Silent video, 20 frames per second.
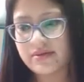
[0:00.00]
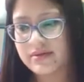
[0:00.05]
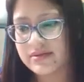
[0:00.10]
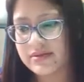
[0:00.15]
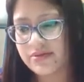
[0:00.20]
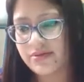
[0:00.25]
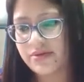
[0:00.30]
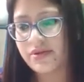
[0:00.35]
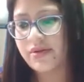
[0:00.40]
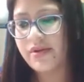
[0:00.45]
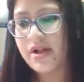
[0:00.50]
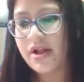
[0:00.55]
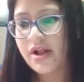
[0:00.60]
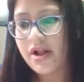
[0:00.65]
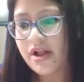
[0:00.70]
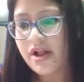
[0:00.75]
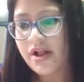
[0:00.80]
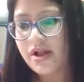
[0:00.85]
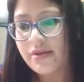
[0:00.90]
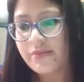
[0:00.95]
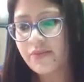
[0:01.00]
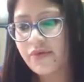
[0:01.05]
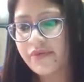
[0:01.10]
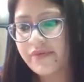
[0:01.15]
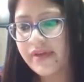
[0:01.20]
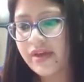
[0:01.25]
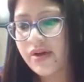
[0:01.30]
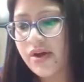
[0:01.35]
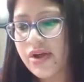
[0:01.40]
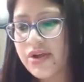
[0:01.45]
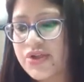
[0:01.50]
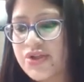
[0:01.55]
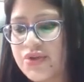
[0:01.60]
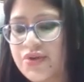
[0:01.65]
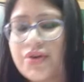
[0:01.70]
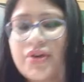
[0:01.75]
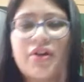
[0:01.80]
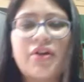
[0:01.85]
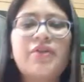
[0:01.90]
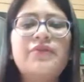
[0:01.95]
So moving on to
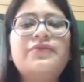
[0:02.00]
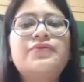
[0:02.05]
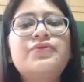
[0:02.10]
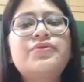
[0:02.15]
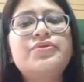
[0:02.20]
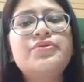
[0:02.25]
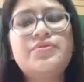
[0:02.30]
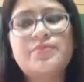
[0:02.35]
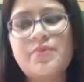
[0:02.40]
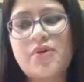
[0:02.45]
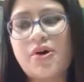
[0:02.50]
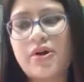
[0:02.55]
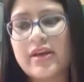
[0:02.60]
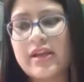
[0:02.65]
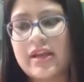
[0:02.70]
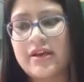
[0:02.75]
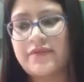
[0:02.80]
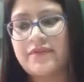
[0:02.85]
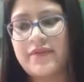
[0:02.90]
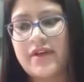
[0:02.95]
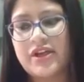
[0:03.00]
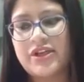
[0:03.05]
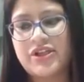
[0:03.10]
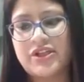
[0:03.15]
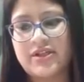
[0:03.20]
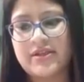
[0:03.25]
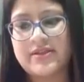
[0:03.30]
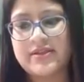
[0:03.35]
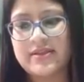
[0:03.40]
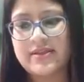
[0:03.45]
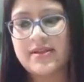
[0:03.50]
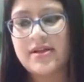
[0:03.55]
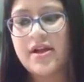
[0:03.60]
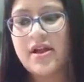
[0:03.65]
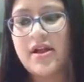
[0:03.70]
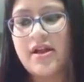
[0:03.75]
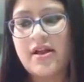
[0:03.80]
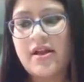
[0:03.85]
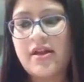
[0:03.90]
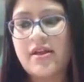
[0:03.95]
your foodborne infections,
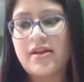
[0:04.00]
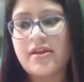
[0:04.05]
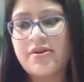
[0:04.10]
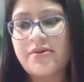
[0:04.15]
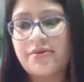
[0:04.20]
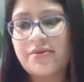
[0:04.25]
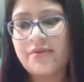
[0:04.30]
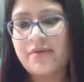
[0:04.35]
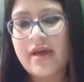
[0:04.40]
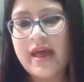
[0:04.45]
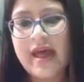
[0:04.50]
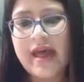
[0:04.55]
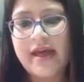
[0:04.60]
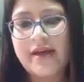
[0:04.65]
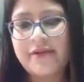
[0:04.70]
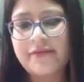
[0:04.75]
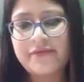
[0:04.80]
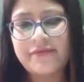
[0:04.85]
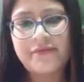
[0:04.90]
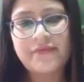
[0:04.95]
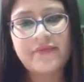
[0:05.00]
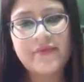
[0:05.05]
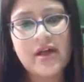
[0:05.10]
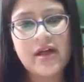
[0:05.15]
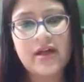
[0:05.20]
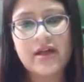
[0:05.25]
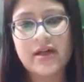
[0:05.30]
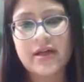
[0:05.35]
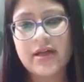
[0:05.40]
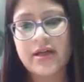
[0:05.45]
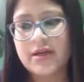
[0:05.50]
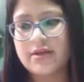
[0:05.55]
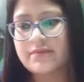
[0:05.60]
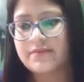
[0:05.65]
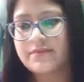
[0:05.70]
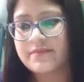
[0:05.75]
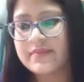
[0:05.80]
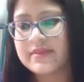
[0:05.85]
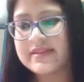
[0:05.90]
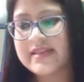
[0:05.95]
you have
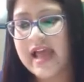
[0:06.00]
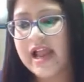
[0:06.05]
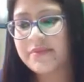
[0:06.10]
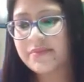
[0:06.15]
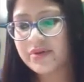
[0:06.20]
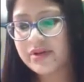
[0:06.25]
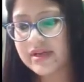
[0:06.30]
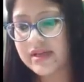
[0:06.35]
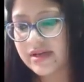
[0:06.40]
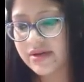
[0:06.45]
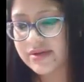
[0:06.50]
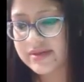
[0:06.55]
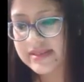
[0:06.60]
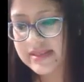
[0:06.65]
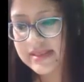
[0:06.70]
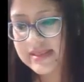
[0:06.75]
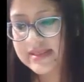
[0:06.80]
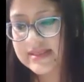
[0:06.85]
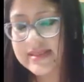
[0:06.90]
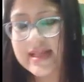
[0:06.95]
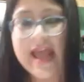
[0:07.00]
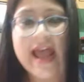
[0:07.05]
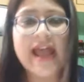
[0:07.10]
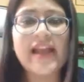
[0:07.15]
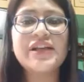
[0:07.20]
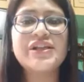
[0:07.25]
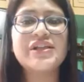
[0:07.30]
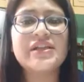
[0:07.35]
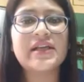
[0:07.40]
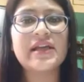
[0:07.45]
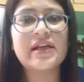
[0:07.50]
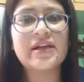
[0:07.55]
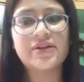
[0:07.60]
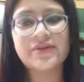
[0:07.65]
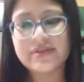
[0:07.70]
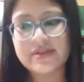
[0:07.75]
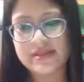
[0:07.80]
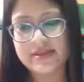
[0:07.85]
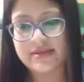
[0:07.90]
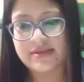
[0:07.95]
salmonellosis and
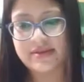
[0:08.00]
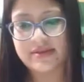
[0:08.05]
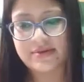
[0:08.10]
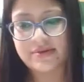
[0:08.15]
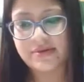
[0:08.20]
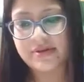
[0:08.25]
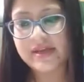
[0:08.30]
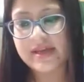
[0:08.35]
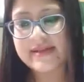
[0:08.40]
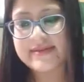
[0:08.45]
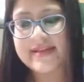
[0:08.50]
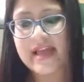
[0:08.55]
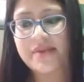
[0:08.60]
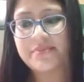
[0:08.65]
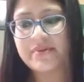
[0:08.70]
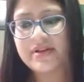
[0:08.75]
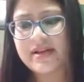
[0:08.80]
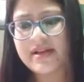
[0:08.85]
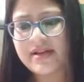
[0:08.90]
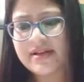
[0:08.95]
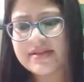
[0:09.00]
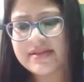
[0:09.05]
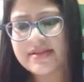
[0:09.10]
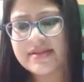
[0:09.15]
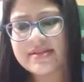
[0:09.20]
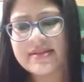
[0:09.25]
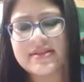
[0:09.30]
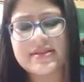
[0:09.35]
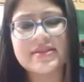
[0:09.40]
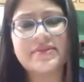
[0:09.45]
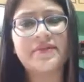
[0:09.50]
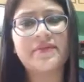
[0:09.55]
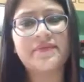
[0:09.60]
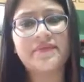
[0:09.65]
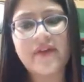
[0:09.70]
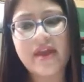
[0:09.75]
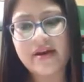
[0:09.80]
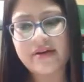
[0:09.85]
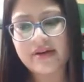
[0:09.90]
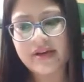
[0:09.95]
shigellosis. Okay, salmonellosis is a
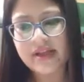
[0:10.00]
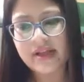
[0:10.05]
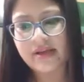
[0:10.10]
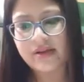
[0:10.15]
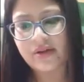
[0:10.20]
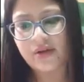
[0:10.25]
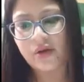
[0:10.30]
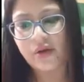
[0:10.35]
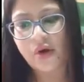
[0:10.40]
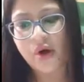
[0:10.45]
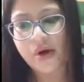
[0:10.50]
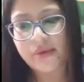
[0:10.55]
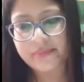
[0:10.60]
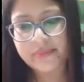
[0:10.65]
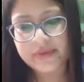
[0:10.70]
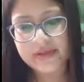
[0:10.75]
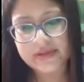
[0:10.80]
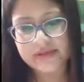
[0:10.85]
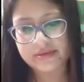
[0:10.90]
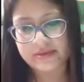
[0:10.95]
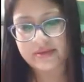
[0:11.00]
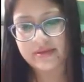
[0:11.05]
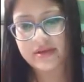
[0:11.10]
very common.